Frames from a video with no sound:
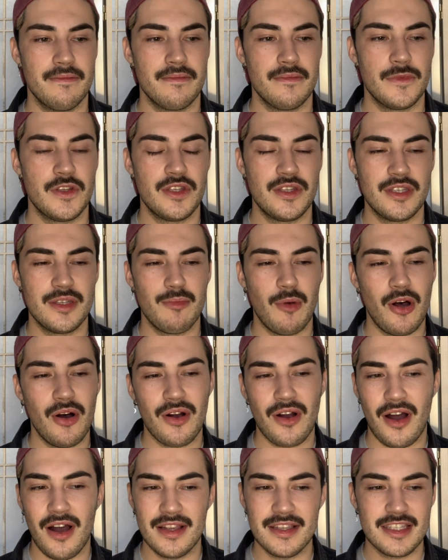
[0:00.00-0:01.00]
small
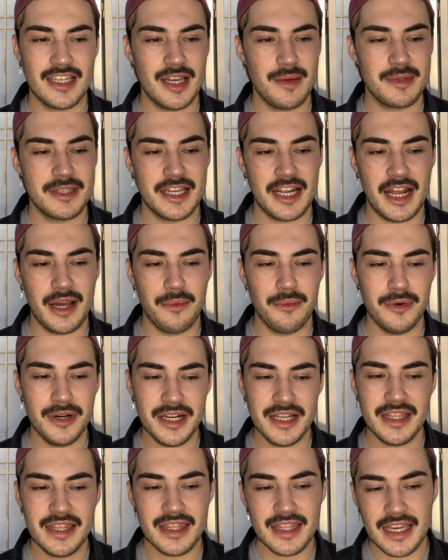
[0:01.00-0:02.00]
concepts that I
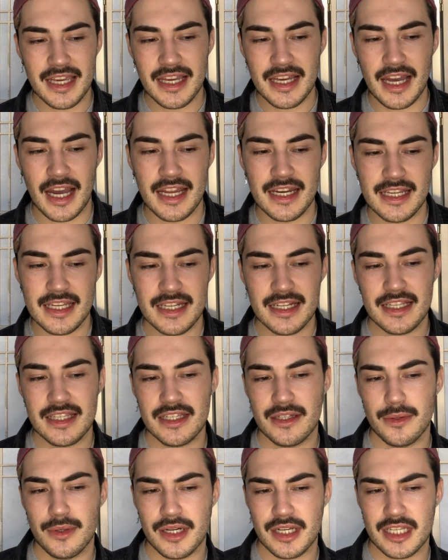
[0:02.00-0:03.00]
wouldn't think I needed
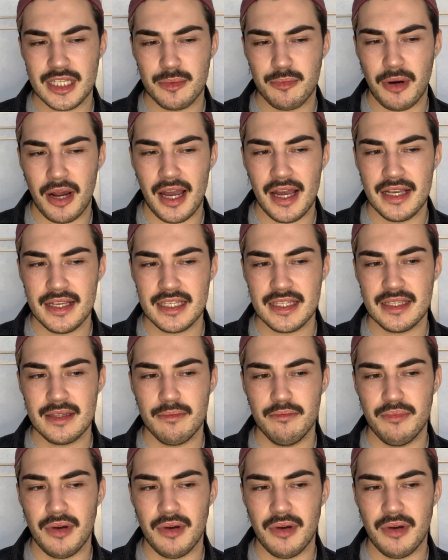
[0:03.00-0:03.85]
to express,